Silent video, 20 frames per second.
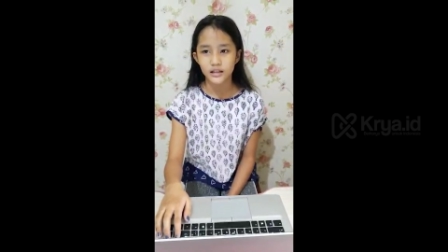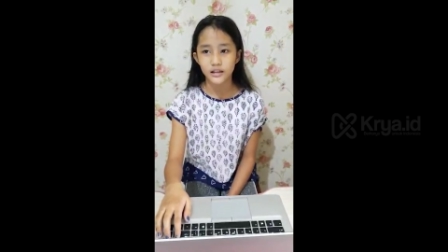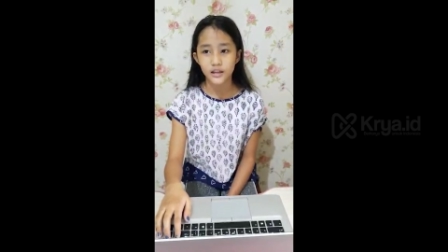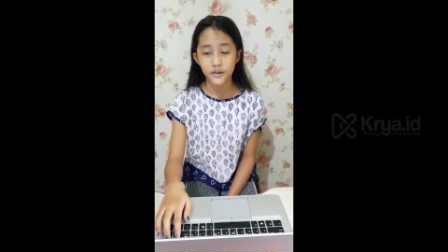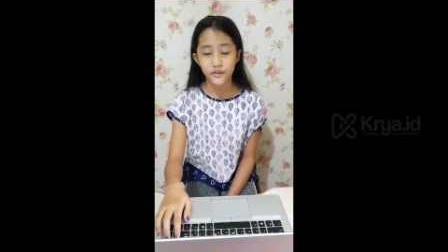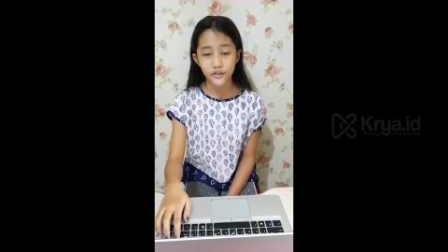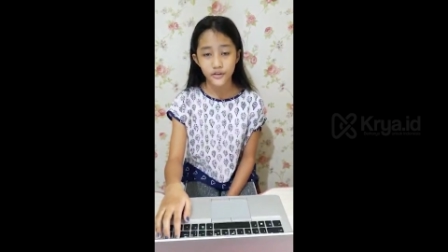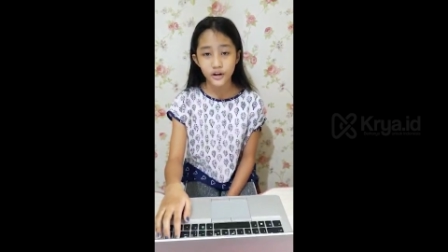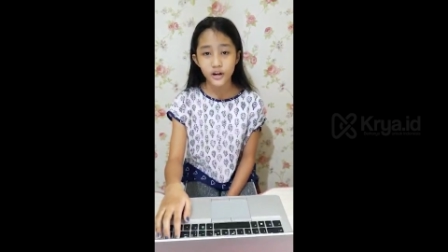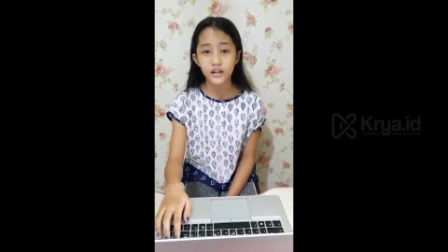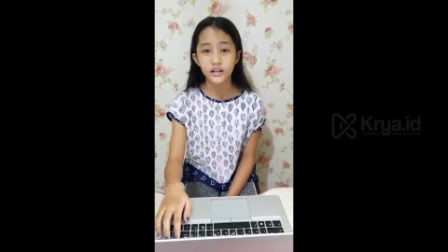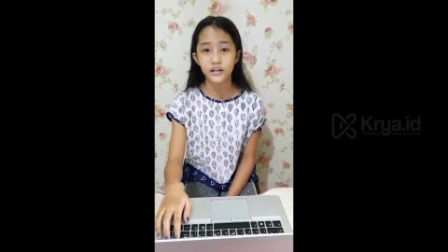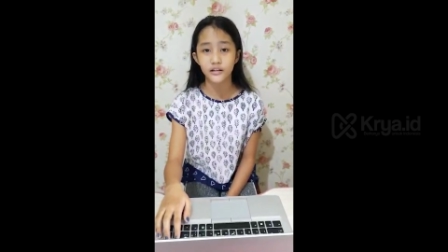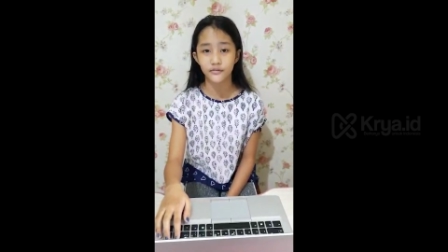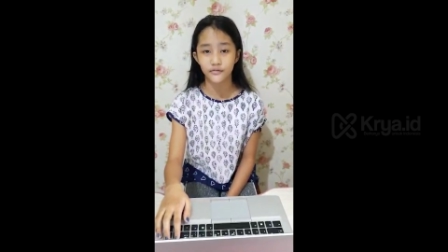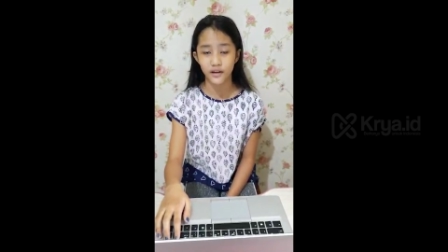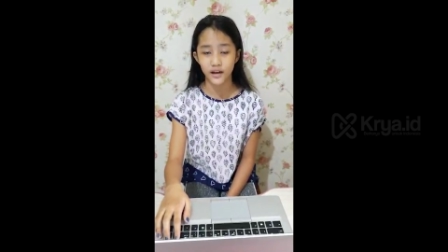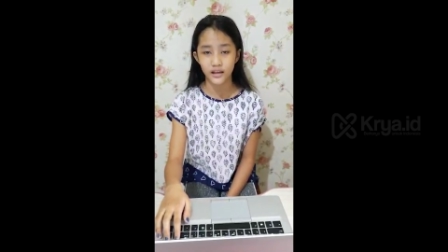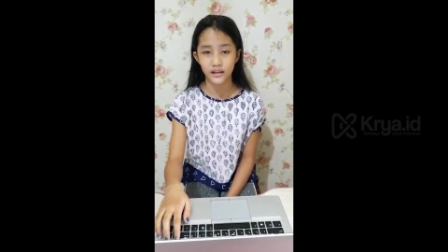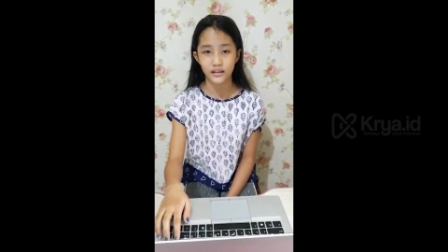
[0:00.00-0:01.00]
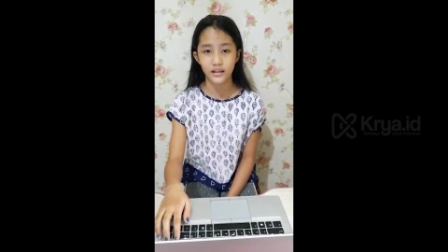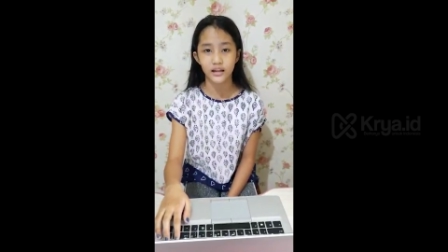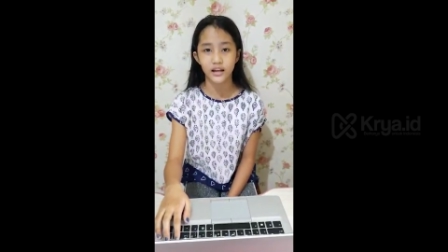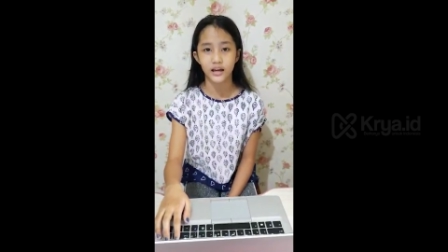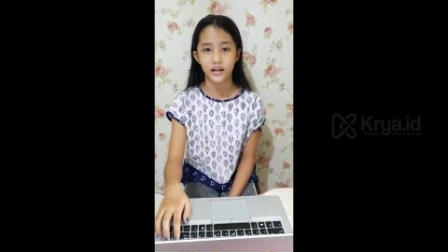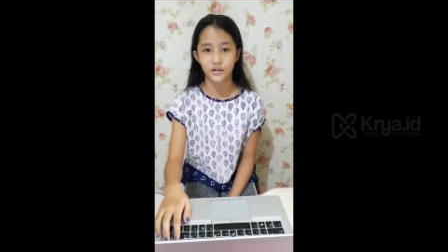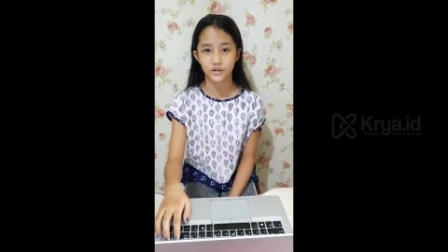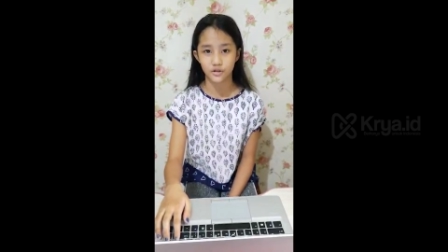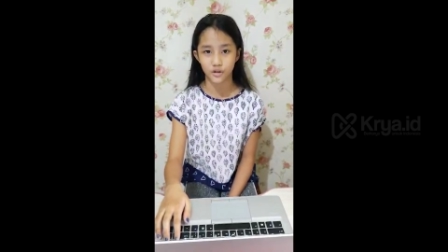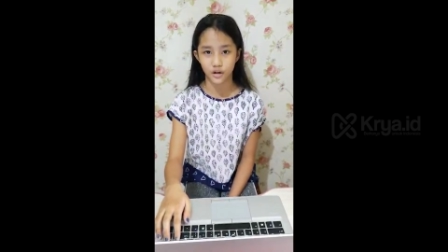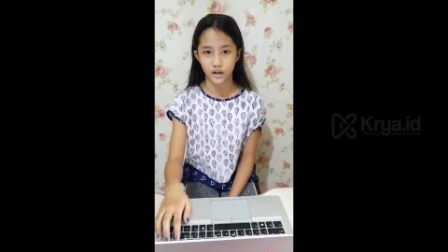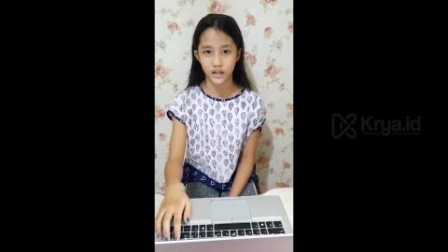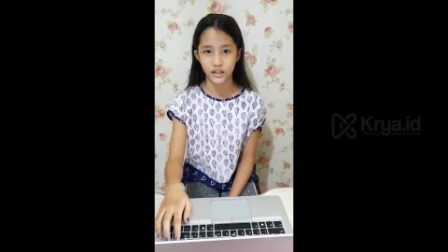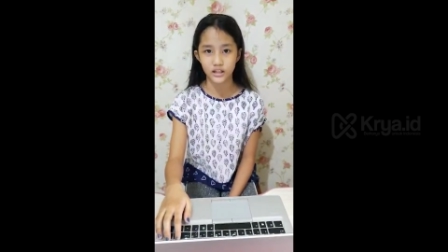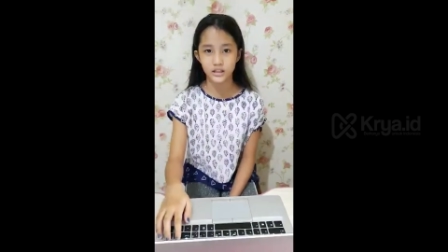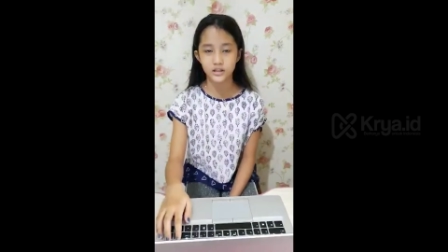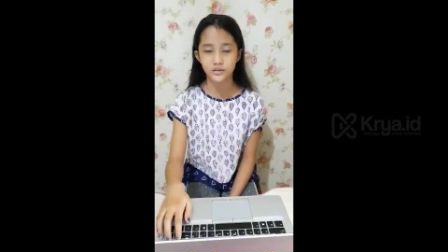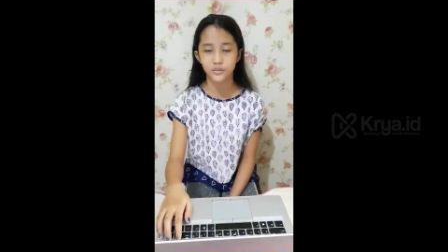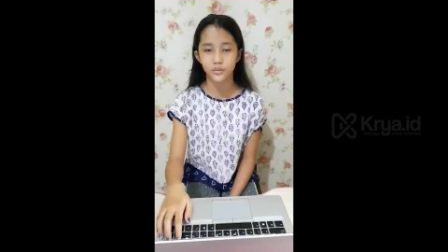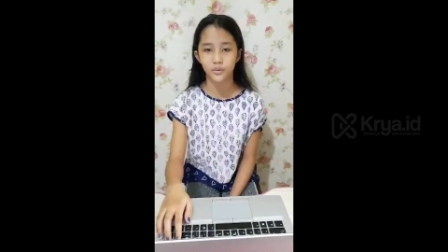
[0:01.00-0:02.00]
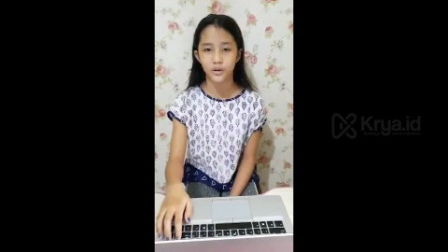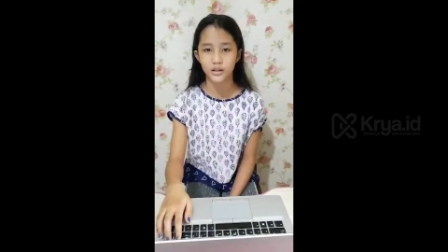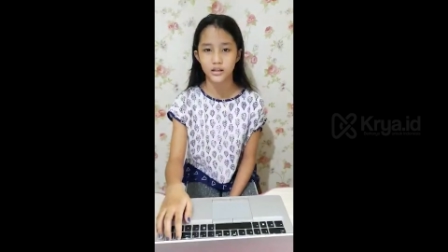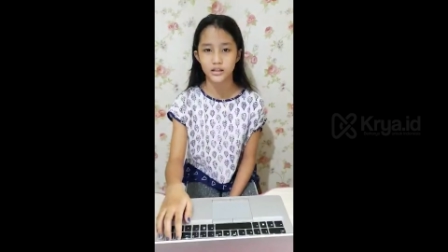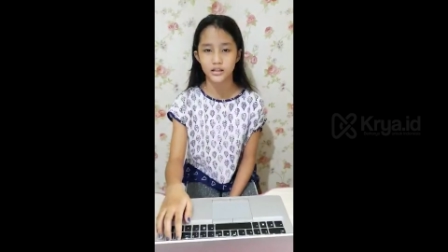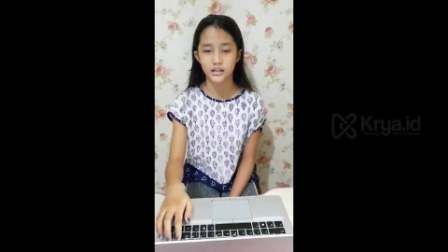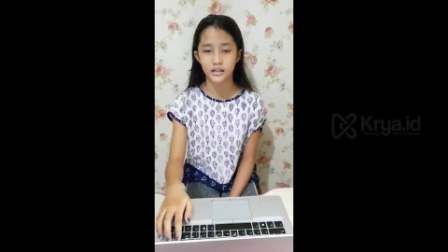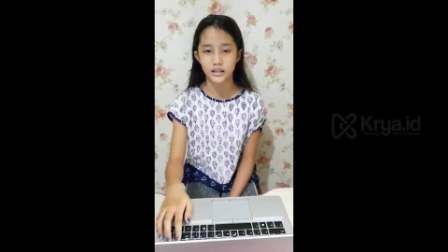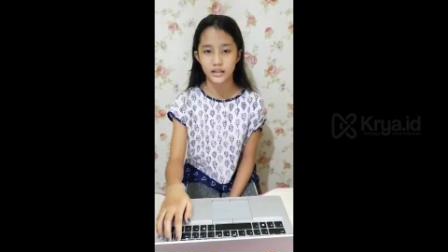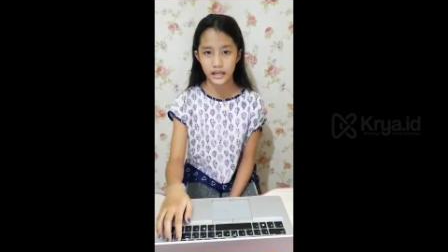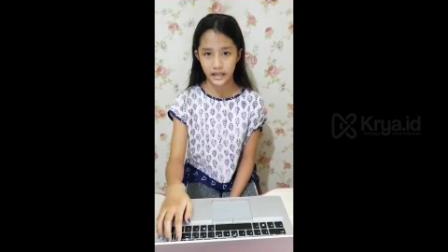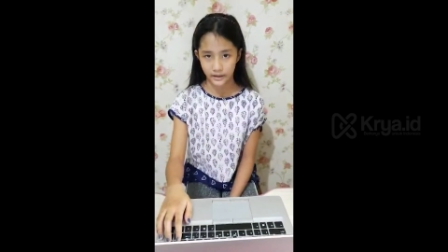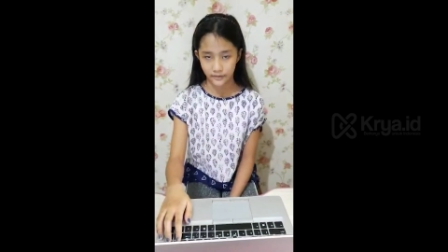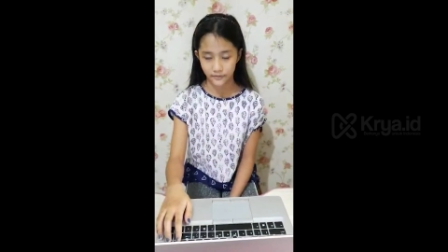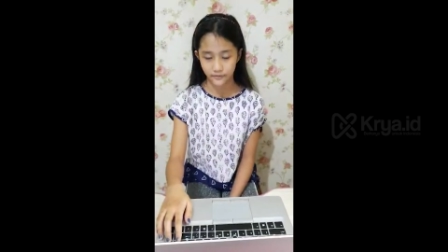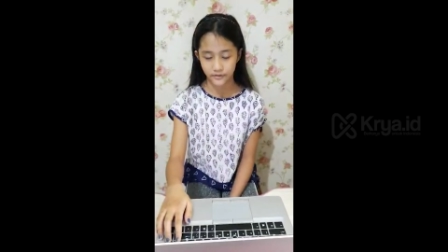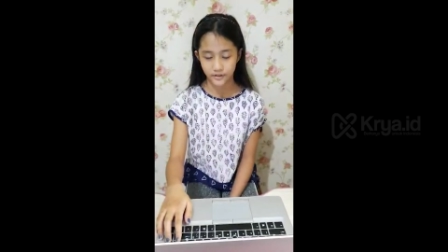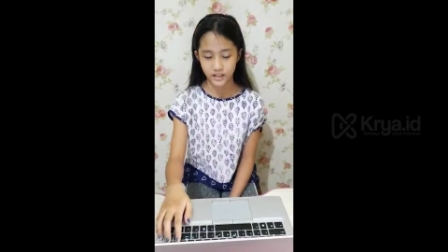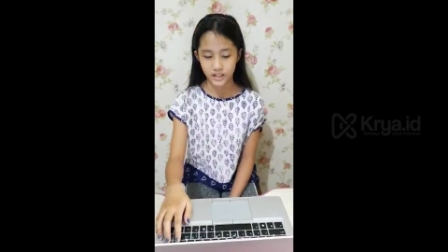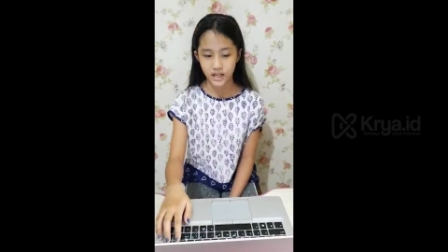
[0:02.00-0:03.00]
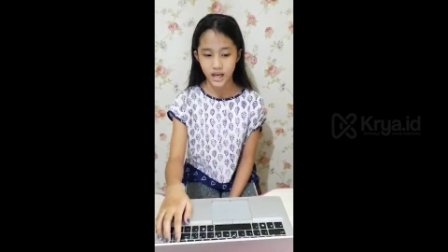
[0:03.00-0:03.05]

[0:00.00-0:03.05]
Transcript: The third event that I joined was GIFT.